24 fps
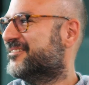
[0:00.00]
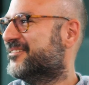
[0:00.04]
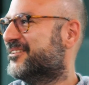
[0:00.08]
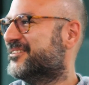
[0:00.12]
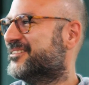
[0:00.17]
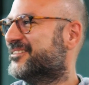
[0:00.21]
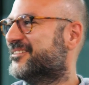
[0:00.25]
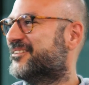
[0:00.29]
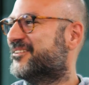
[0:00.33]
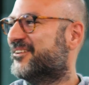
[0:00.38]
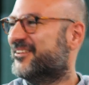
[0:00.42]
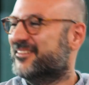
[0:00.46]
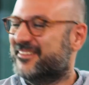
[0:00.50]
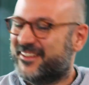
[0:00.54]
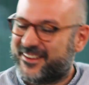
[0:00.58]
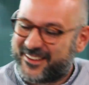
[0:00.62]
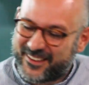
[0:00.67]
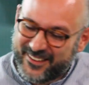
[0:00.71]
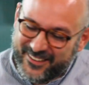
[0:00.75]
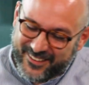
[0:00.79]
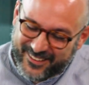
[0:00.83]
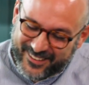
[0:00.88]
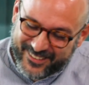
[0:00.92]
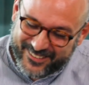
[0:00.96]
What's it called?
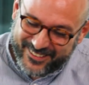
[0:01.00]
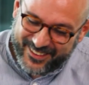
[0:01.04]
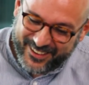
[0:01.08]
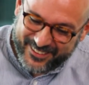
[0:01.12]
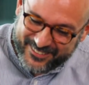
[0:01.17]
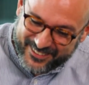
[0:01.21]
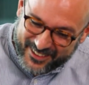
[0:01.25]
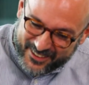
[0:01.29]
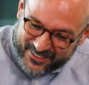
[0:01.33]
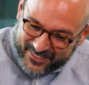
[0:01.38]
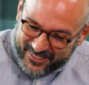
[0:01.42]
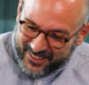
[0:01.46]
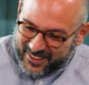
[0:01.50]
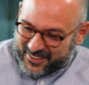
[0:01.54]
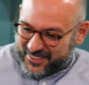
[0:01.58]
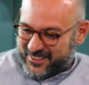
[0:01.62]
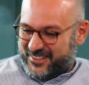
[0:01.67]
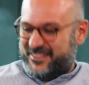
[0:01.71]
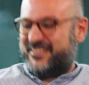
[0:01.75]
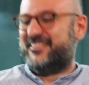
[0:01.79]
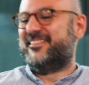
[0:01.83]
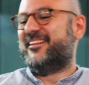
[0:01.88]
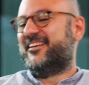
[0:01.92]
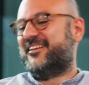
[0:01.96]
Like, I
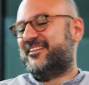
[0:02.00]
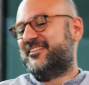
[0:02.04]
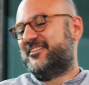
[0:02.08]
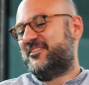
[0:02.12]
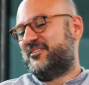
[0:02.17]
think